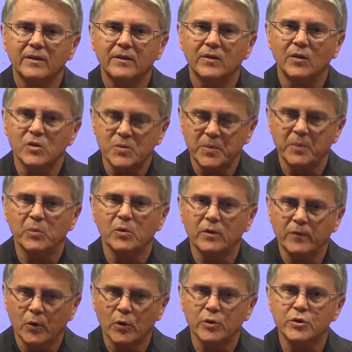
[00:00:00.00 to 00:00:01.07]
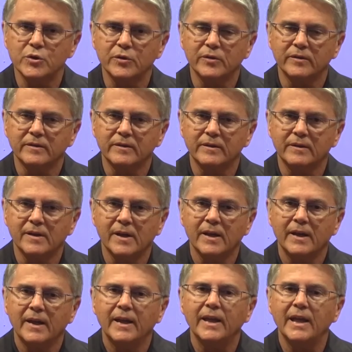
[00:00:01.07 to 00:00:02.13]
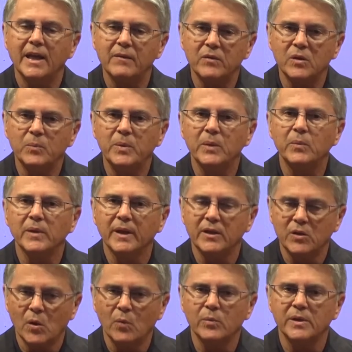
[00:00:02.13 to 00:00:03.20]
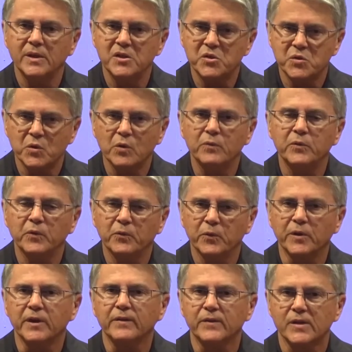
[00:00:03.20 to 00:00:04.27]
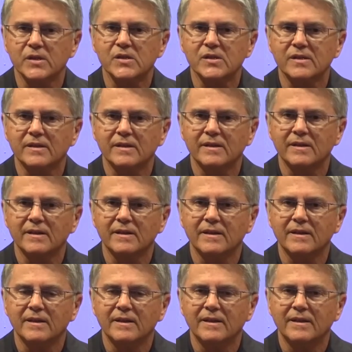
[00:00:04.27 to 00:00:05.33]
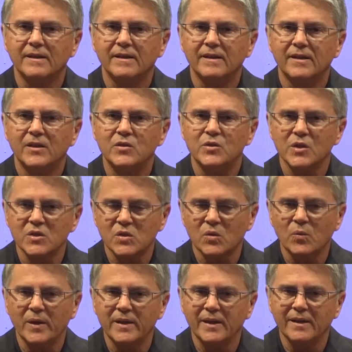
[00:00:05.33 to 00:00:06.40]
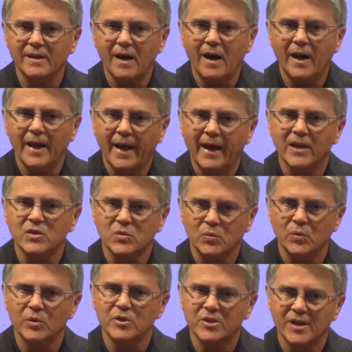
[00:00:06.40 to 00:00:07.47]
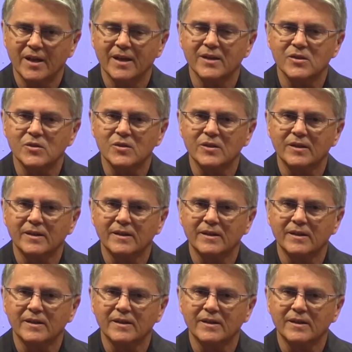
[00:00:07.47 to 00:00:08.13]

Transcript: those people who have hurt you, even the people that don't deserve your forgiveness just the way that God acts towards us.